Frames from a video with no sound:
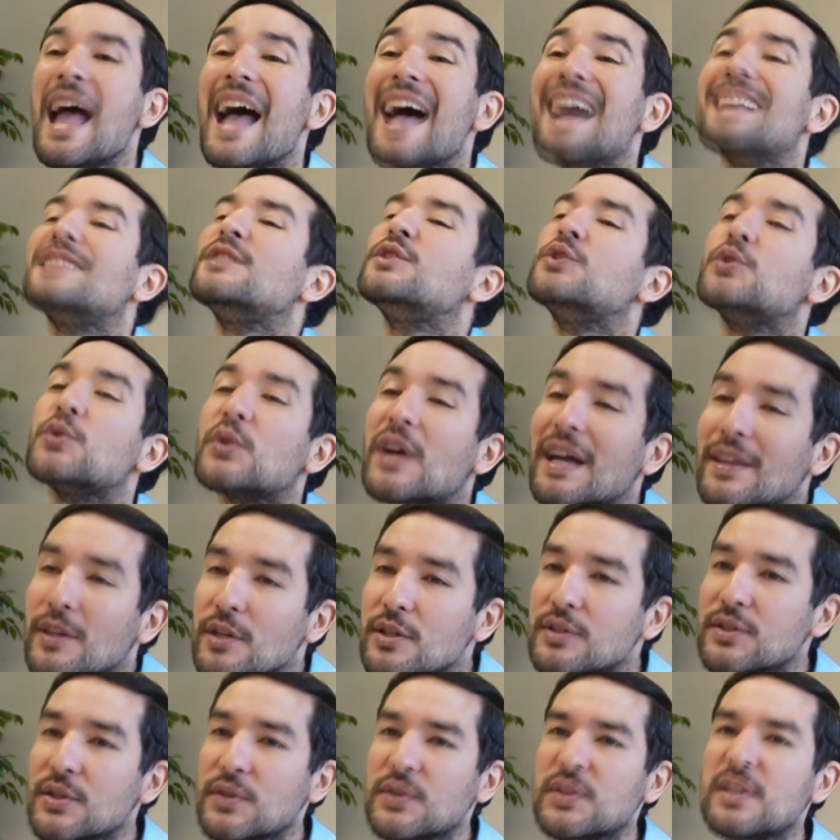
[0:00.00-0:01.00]
And you can
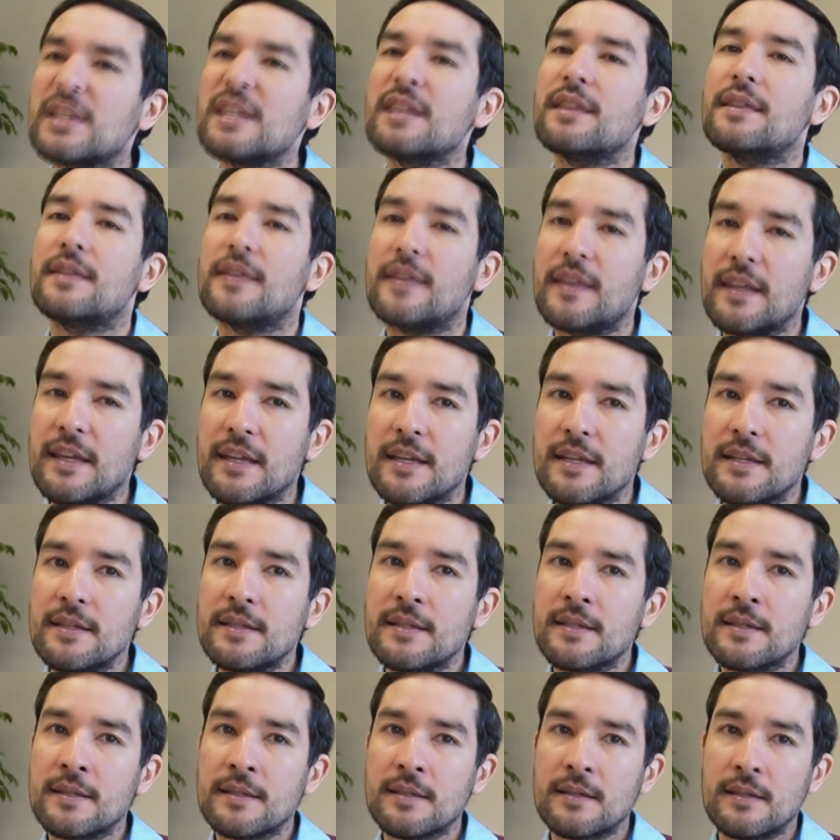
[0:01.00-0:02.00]
also see
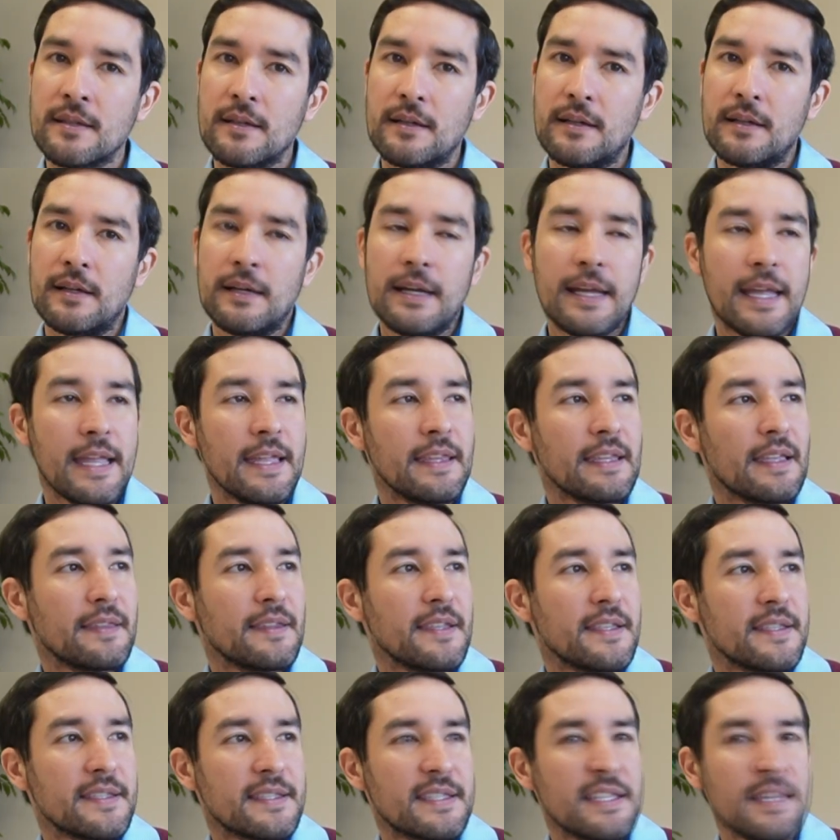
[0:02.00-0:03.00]
this in
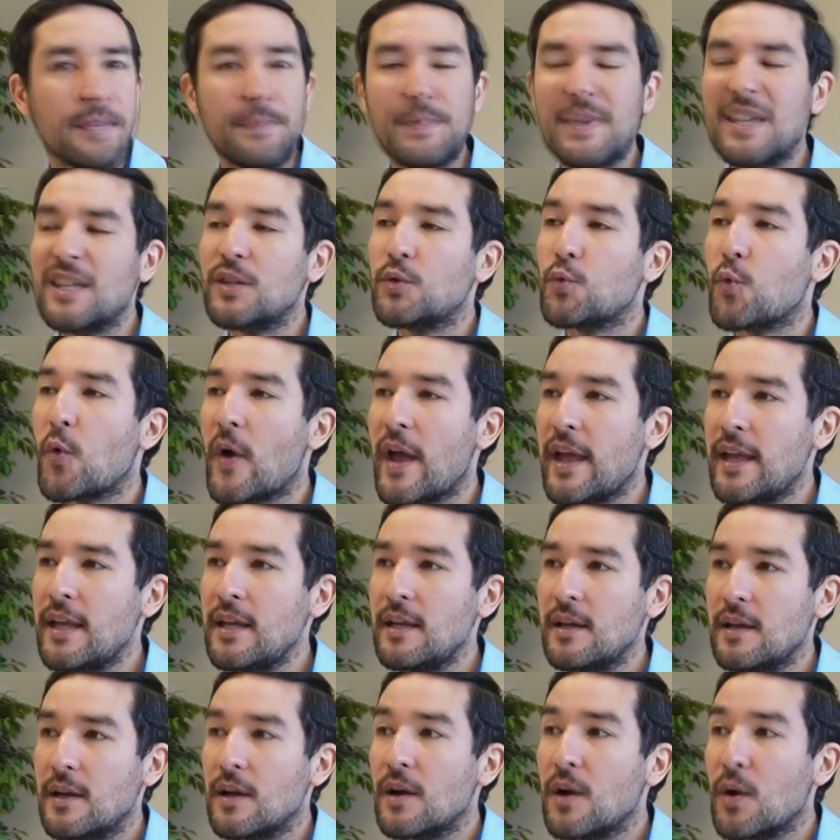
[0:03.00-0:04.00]
an incipient
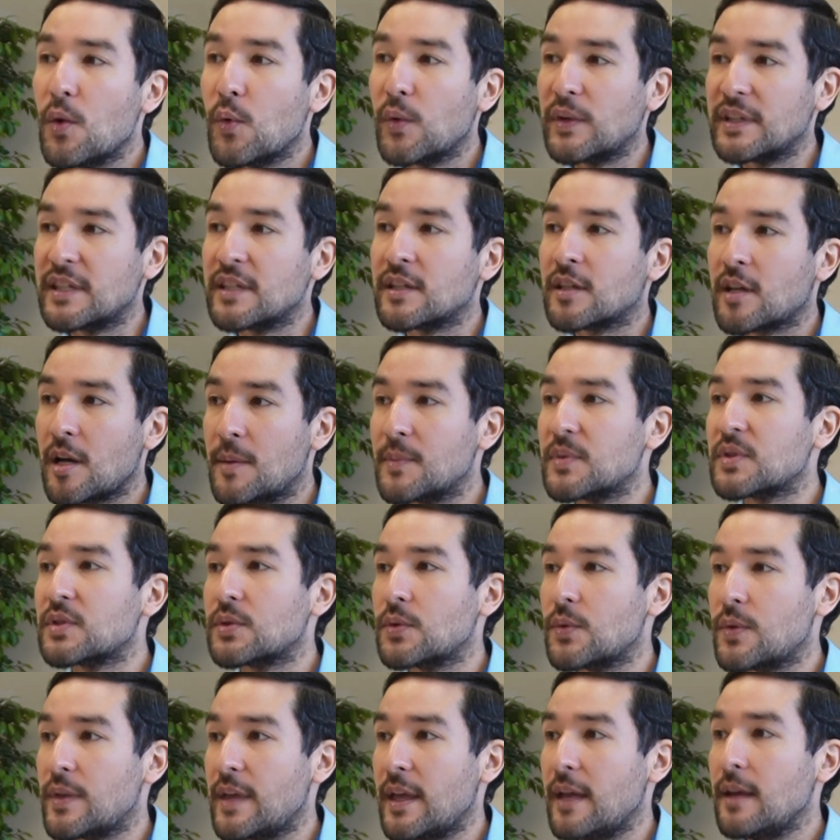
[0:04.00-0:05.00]
way when it comes
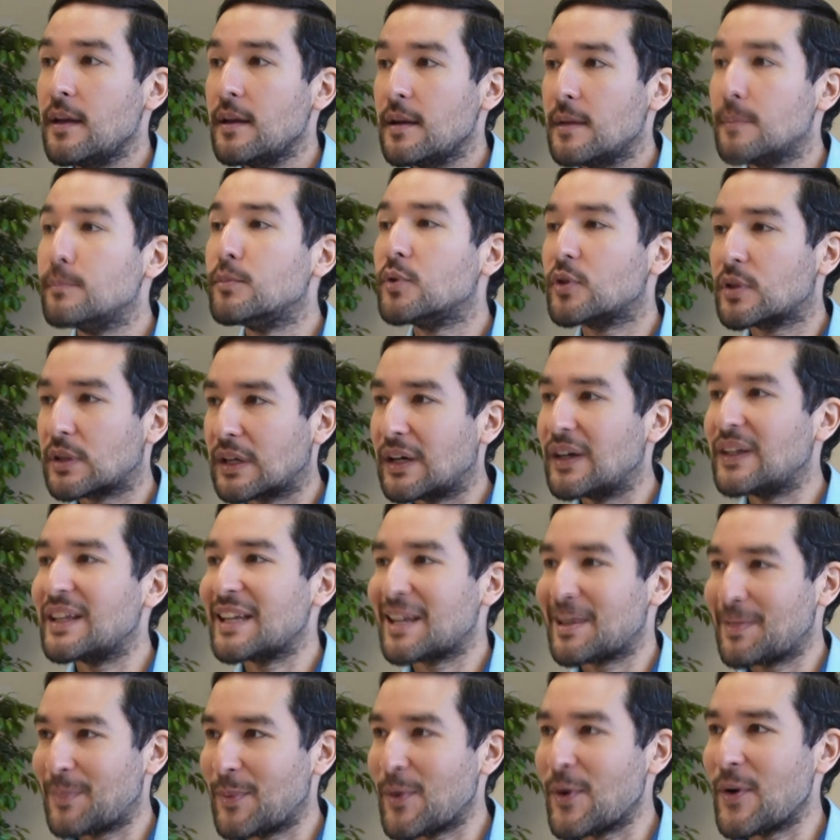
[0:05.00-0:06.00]
to the
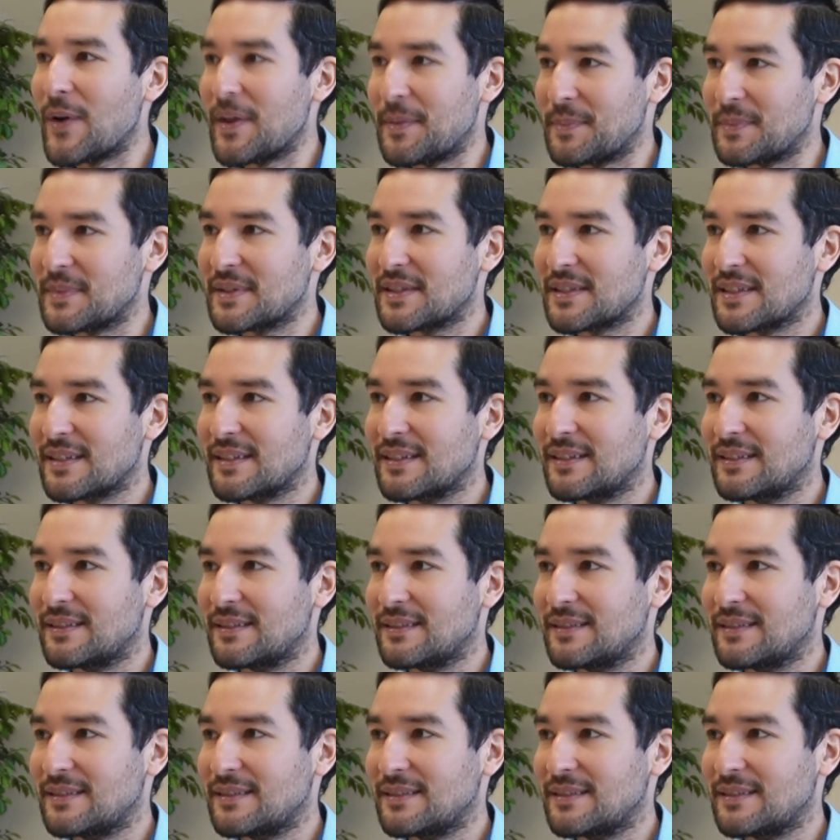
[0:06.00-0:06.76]
bucolic poems.